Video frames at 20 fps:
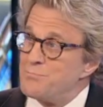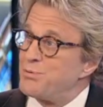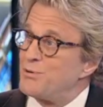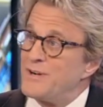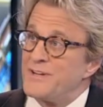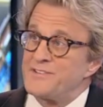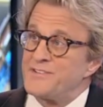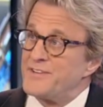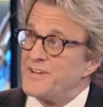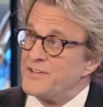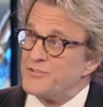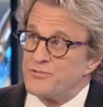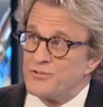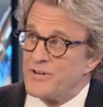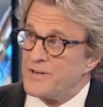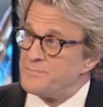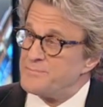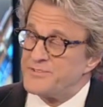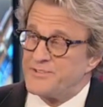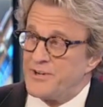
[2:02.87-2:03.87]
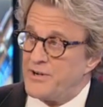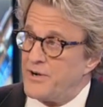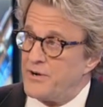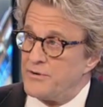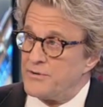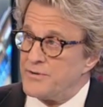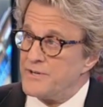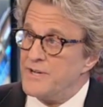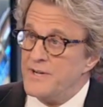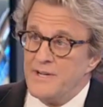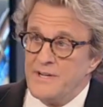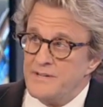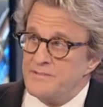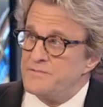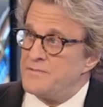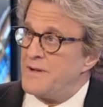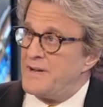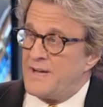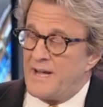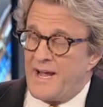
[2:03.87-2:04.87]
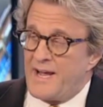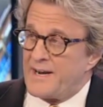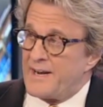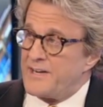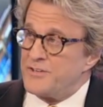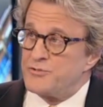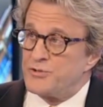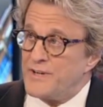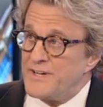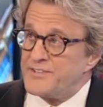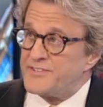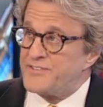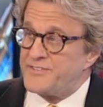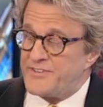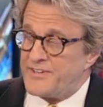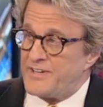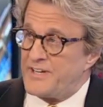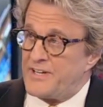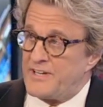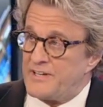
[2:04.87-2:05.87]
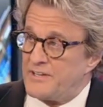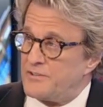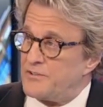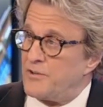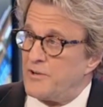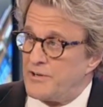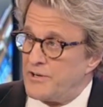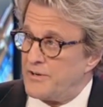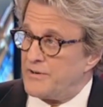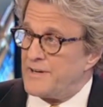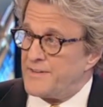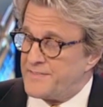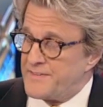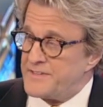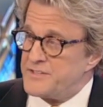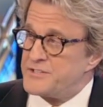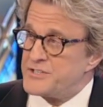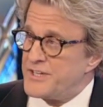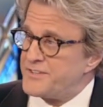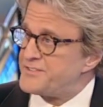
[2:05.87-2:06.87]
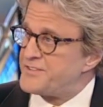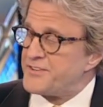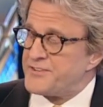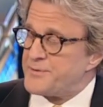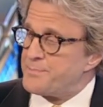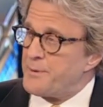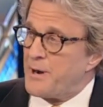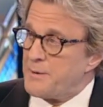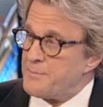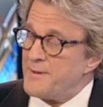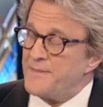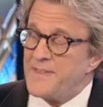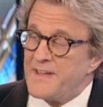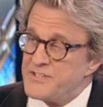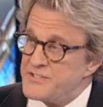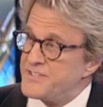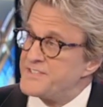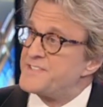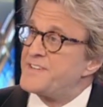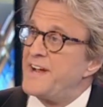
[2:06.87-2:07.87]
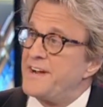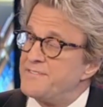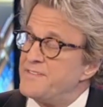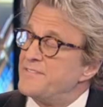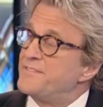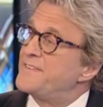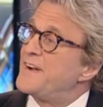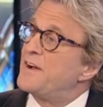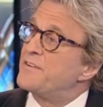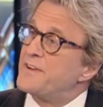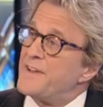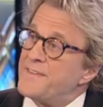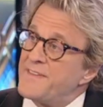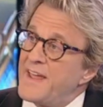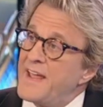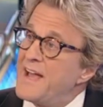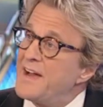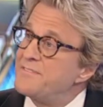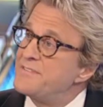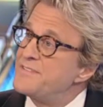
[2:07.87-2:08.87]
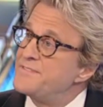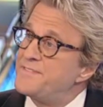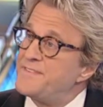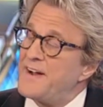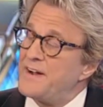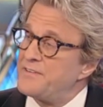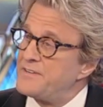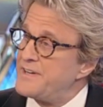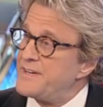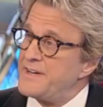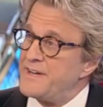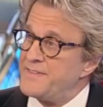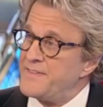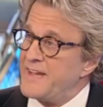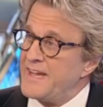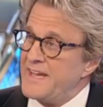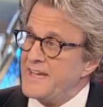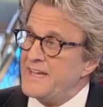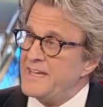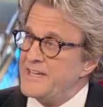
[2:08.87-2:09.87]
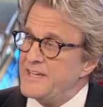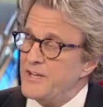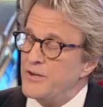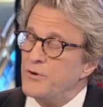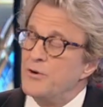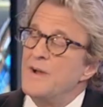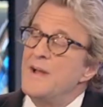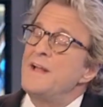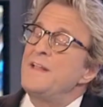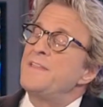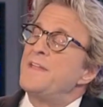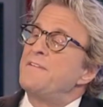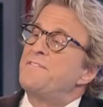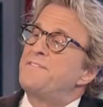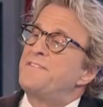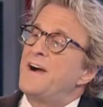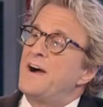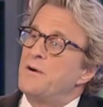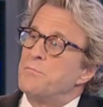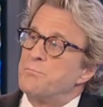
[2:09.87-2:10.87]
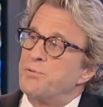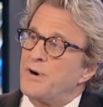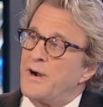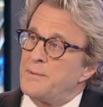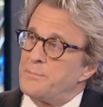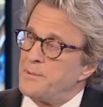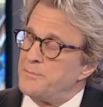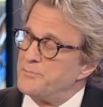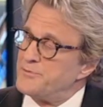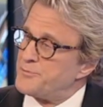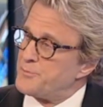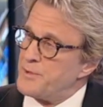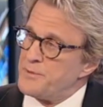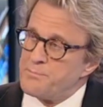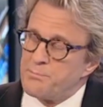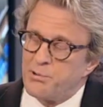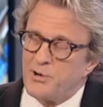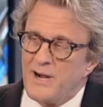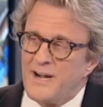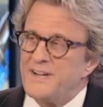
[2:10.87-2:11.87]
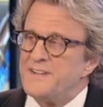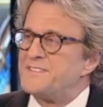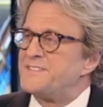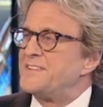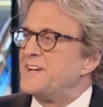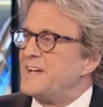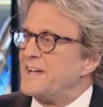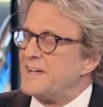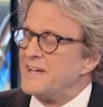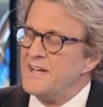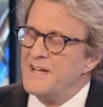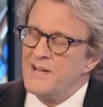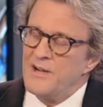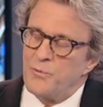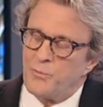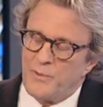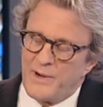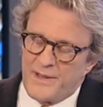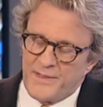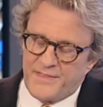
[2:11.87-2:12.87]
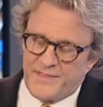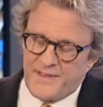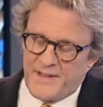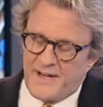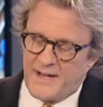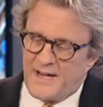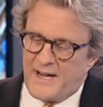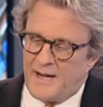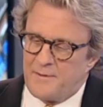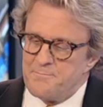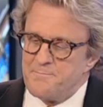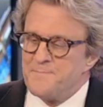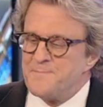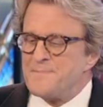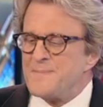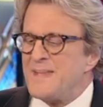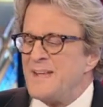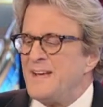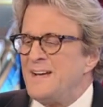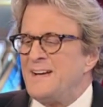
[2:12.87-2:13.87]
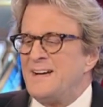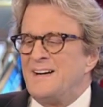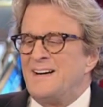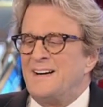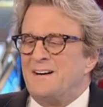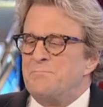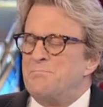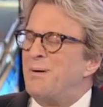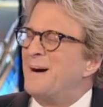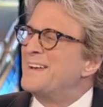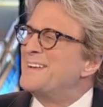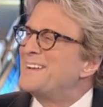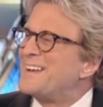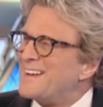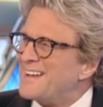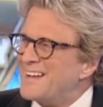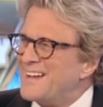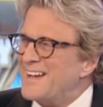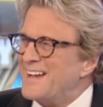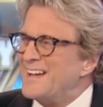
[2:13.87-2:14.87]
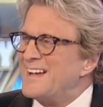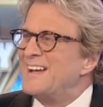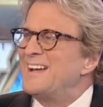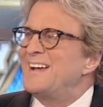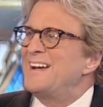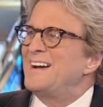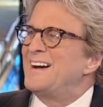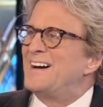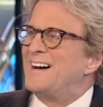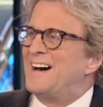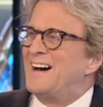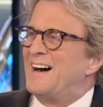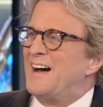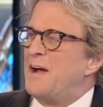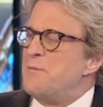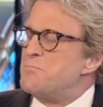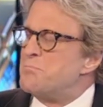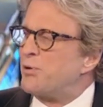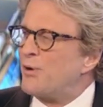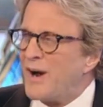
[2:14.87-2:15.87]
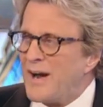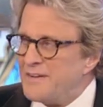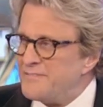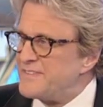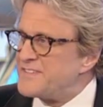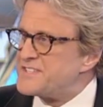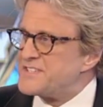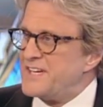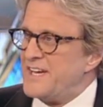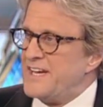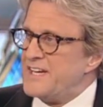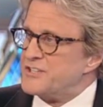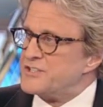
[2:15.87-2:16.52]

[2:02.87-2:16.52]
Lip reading: President Trump's own antitrust lawyer at the Justice Department, they just haven't found it. They haven't found it in the EU. They found problems with pricing, with bundling, and privacy issues.